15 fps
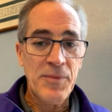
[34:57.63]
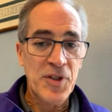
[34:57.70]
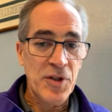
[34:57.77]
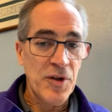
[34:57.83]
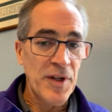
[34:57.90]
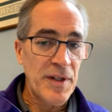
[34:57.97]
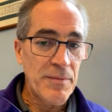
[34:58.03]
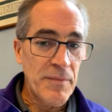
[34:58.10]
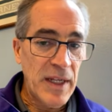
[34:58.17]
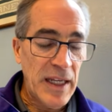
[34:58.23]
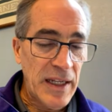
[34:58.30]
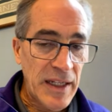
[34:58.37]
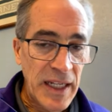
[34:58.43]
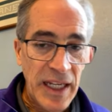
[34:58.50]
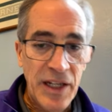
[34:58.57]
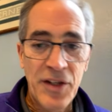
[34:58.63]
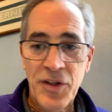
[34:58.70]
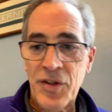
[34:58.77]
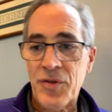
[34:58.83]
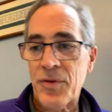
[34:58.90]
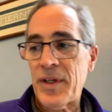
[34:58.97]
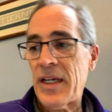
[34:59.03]
sure in
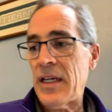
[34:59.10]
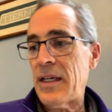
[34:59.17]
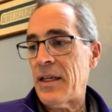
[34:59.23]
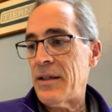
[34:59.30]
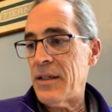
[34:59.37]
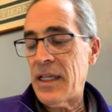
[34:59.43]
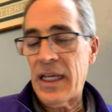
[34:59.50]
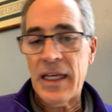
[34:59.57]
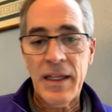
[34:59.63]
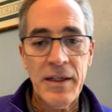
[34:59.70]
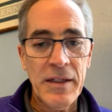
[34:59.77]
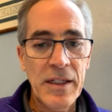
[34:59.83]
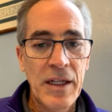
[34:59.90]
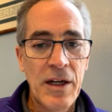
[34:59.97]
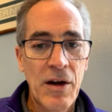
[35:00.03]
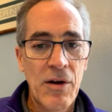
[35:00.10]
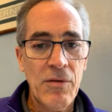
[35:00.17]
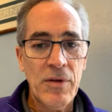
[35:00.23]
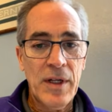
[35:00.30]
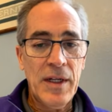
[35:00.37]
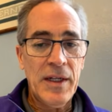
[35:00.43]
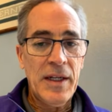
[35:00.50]
industry and, you
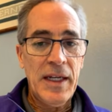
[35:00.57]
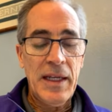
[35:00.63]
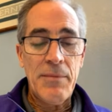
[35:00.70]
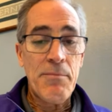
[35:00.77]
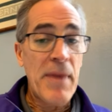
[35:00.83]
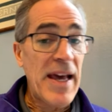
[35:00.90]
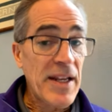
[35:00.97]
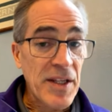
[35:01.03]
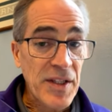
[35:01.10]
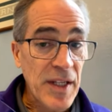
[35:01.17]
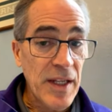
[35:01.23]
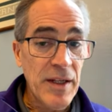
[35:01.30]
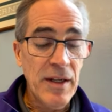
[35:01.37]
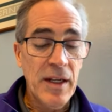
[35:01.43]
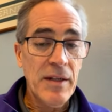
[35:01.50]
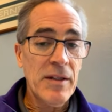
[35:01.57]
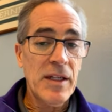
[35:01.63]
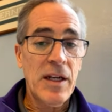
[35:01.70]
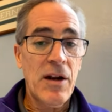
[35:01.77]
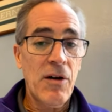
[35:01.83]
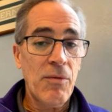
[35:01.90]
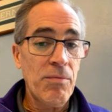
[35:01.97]
know, in medicine and,
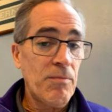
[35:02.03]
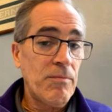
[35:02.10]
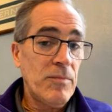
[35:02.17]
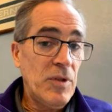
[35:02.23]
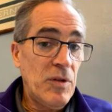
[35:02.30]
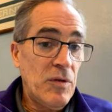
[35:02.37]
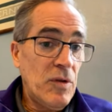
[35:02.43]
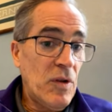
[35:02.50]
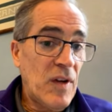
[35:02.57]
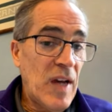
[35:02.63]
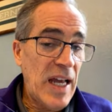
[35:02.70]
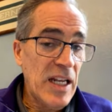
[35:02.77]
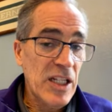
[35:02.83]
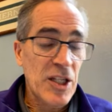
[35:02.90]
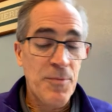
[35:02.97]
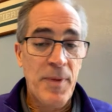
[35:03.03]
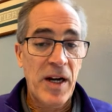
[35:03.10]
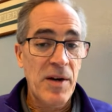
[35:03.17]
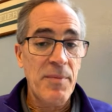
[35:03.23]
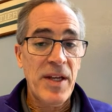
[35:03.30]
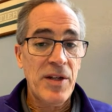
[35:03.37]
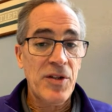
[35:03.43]
you know, you to
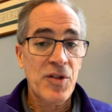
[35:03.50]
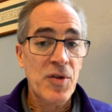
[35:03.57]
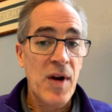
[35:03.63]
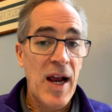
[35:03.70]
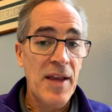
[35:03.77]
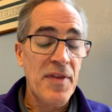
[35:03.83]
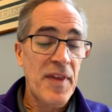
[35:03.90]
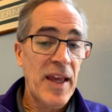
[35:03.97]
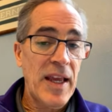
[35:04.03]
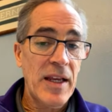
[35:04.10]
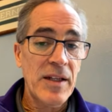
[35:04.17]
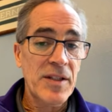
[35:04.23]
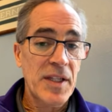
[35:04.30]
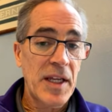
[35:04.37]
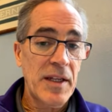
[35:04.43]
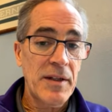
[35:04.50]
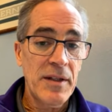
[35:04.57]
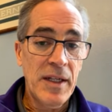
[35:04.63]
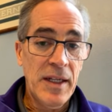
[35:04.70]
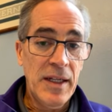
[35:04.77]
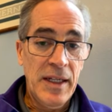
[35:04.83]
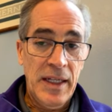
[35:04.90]
experiment and try things. And
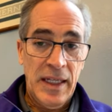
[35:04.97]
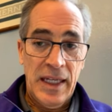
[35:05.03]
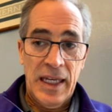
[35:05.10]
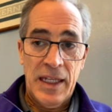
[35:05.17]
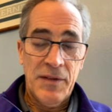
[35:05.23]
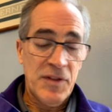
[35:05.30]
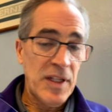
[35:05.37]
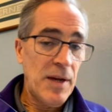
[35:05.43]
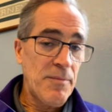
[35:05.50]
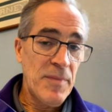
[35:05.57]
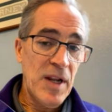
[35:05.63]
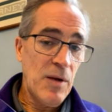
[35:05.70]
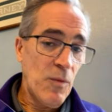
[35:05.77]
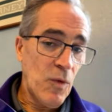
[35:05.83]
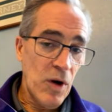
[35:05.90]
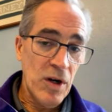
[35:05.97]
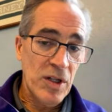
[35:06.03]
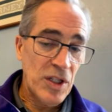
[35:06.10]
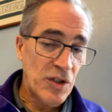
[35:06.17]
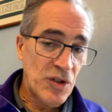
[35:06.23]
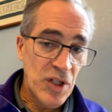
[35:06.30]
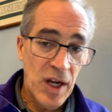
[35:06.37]
if something doesn't work,
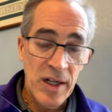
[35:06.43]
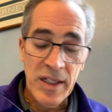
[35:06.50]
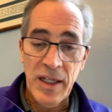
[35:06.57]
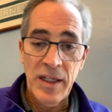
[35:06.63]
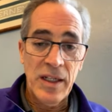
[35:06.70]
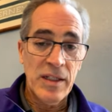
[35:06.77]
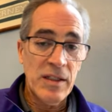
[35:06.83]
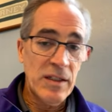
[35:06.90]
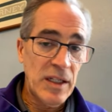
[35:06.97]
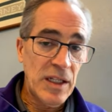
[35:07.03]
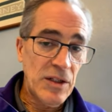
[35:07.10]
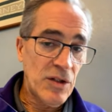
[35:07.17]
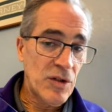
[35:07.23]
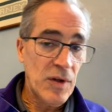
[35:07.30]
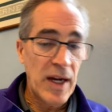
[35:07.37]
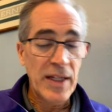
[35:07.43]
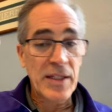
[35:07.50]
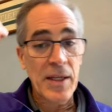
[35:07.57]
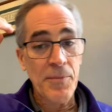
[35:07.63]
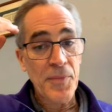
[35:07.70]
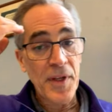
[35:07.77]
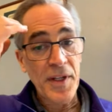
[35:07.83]
you chuck it and you try
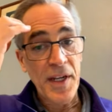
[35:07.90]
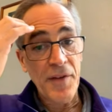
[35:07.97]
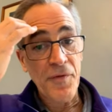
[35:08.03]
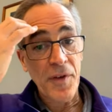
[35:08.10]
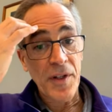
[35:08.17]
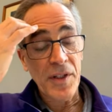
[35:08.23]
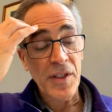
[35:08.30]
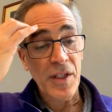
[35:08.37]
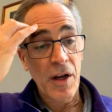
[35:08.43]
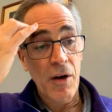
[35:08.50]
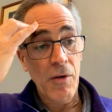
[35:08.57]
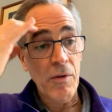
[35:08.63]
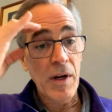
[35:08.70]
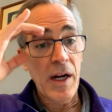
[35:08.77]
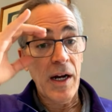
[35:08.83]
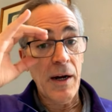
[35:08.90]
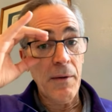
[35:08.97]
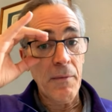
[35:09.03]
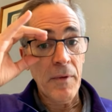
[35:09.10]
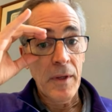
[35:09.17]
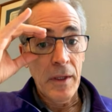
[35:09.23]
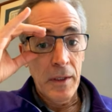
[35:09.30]
something different.
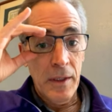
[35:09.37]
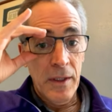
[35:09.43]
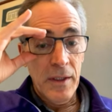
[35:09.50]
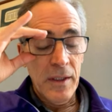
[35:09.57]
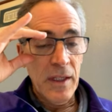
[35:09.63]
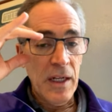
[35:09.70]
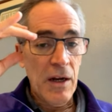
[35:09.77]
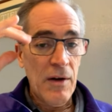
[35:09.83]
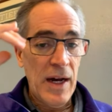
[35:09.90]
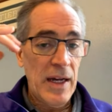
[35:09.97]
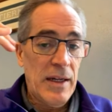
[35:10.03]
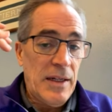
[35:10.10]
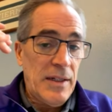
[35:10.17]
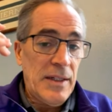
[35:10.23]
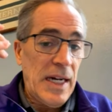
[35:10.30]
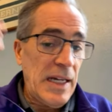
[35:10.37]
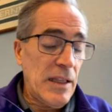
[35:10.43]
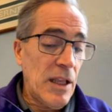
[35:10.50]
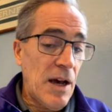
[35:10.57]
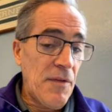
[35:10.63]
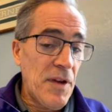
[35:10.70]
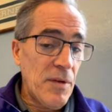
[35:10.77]
So, you know, I
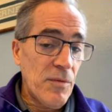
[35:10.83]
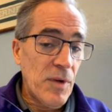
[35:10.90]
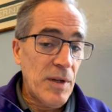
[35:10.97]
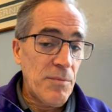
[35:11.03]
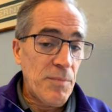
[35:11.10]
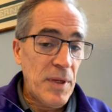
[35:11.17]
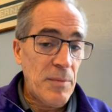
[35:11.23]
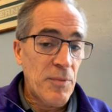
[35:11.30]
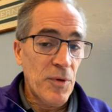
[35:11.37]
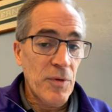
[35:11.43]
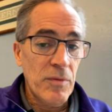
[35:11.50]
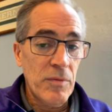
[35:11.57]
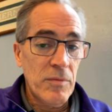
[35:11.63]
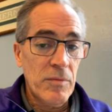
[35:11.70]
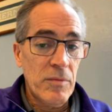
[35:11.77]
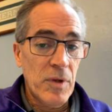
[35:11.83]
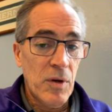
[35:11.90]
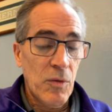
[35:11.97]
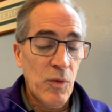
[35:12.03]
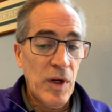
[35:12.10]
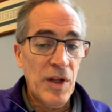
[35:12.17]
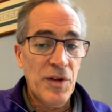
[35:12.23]
love it when people are
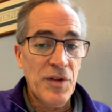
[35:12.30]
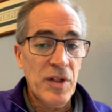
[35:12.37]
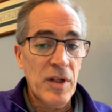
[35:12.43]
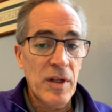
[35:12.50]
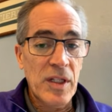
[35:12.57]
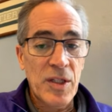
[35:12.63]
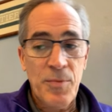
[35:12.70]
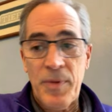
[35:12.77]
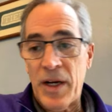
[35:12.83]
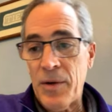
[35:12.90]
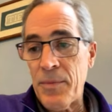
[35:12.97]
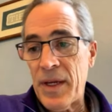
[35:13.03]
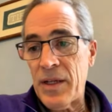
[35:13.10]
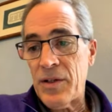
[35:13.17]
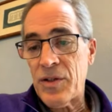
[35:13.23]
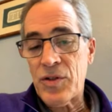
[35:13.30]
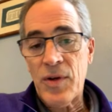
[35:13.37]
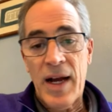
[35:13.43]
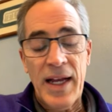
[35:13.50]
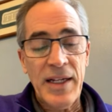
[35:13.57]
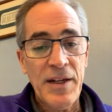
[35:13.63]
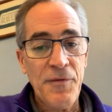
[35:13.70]
willing to experiment and
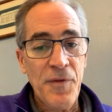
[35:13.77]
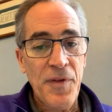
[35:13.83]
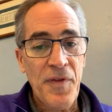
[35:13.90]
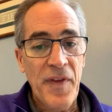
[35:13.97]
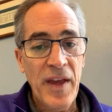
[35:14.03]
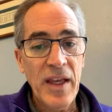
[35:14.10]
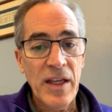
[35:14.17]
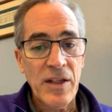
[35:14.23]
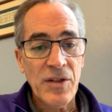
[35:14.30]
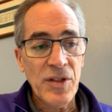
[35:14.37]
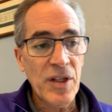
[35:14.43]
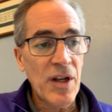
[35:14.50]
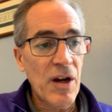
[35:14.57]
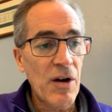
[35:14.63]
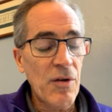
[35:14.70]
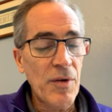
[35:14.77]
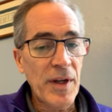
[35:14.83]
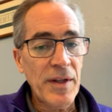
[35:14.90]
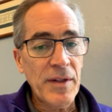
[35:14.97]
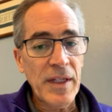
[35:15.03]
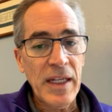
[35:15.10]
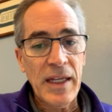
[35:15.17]
try different things, you know,
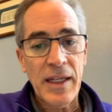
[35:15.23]
and